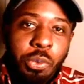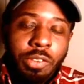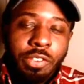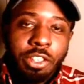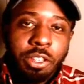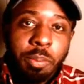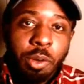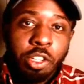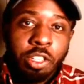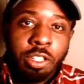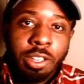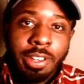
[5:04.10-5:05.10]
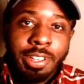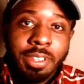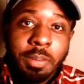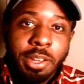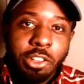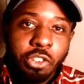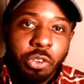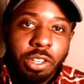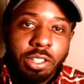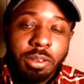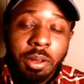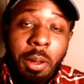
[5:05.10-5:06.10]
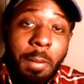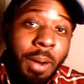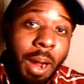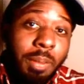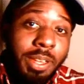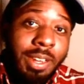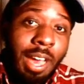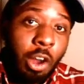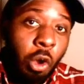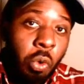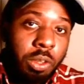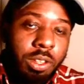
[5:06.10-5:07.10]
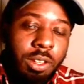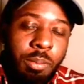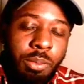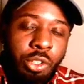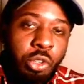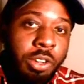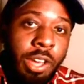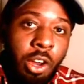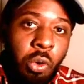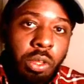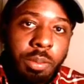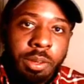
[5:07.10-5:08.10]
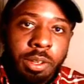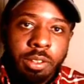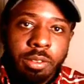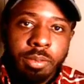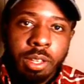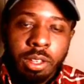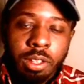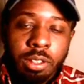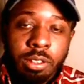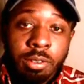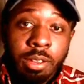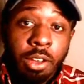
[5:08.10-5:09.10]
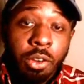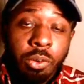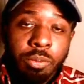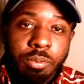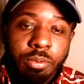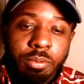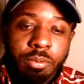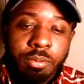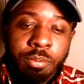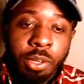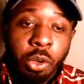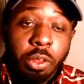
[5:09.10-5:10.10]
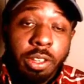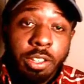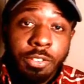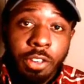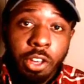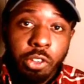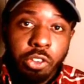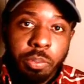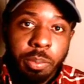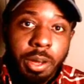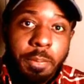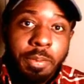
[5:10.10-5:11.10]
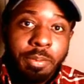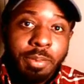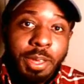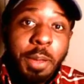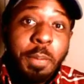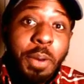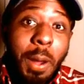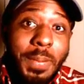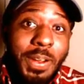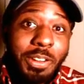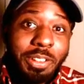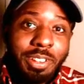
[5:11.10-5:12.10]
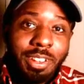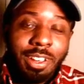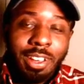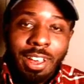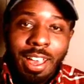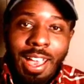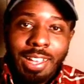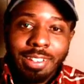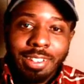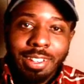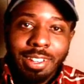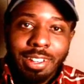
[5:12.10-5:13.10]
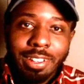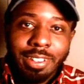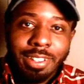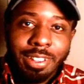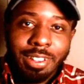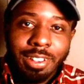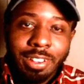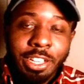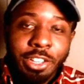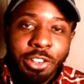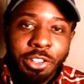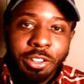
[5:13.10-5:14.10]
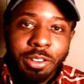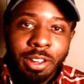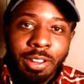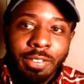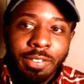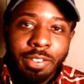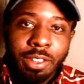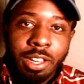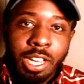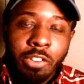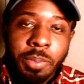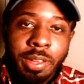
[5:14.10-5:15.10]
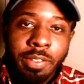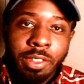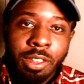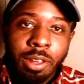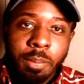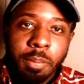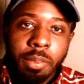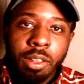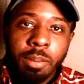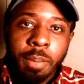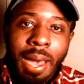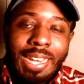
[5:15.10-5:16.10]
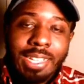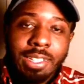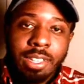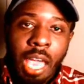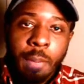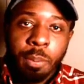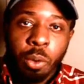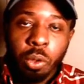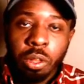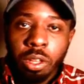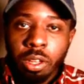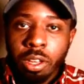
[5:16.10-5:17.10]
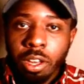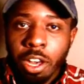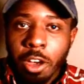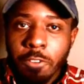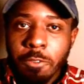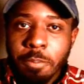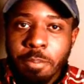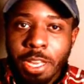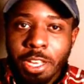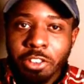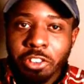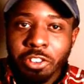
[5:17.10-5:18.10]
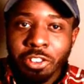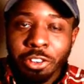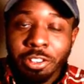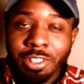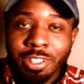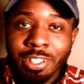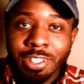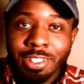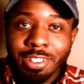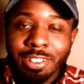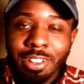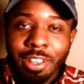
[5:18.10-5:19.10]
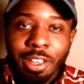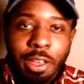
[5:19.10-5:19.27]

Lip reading: a reference to Bush and his administration. Probably not only, I'm sure not only, because it's not been only his failures, but him primarily as the leader of the government and the bodies capable of making certain decisions.